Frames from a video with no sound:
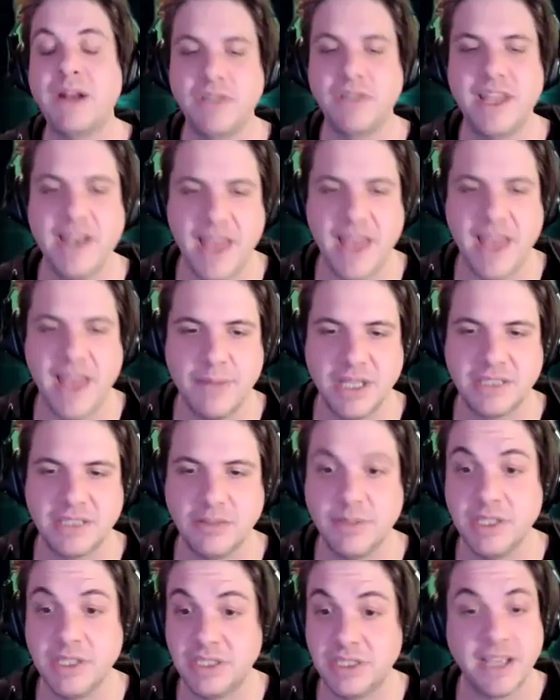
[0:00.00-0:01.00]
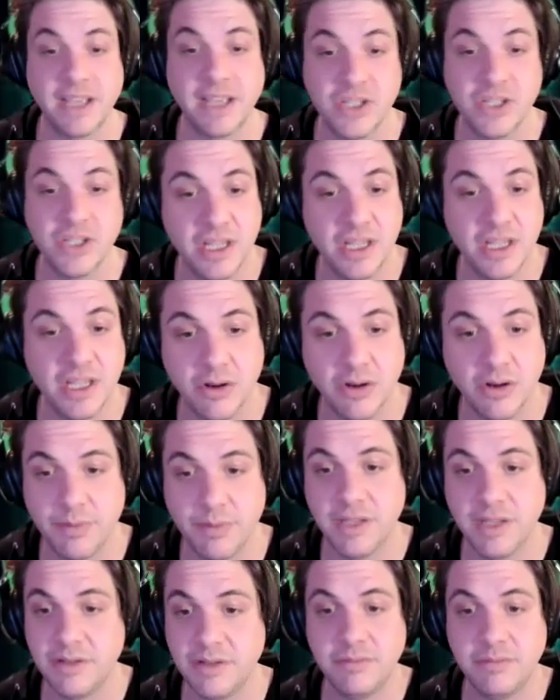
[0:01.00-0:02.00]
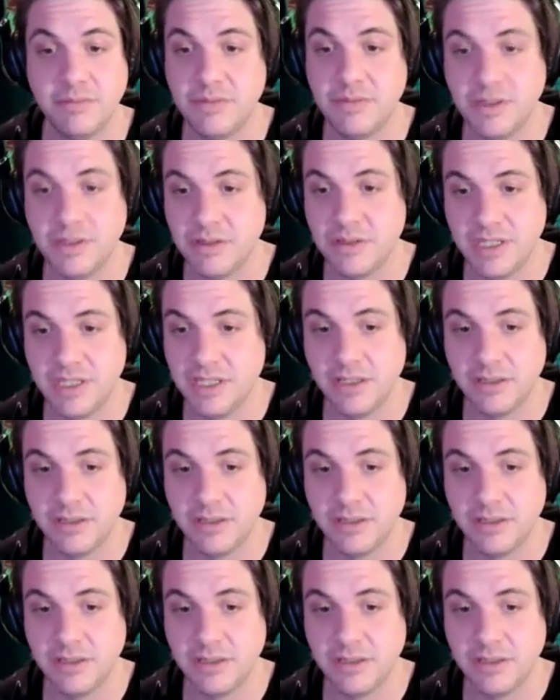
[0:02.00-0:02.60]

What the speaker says: dynamics. It'd be second tier. It'd be teal,